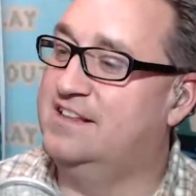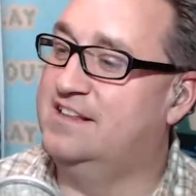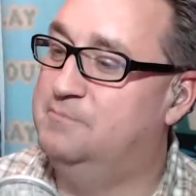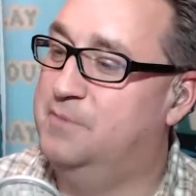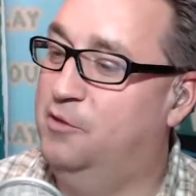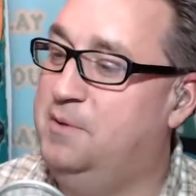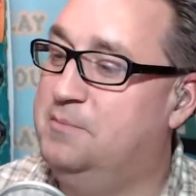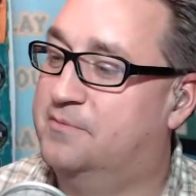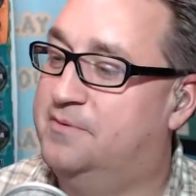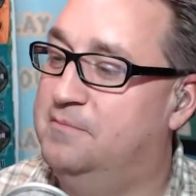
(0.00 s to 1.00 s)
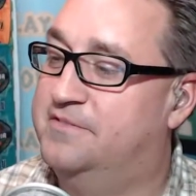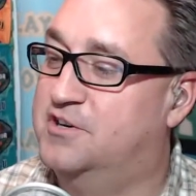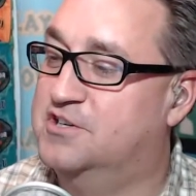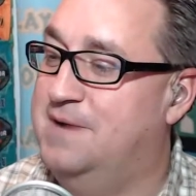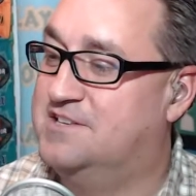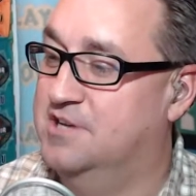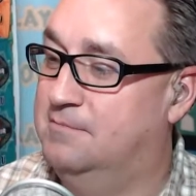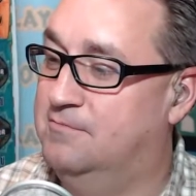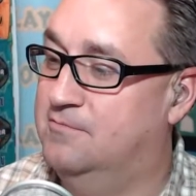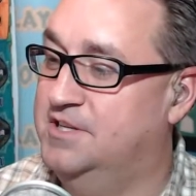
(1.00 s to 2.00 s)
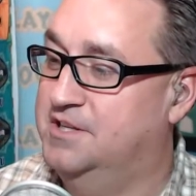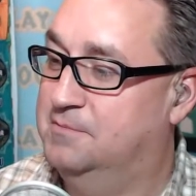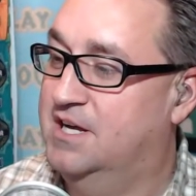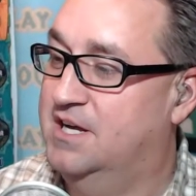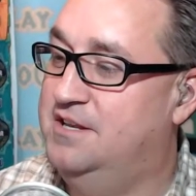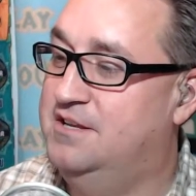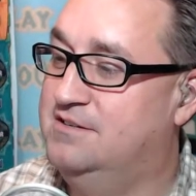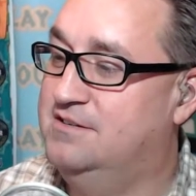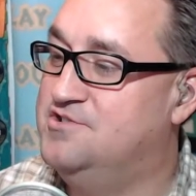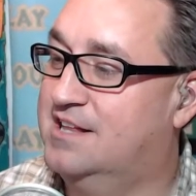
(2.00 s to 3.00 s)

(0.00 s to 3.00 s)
both people from the first matchup went in the mud, and Jacqueline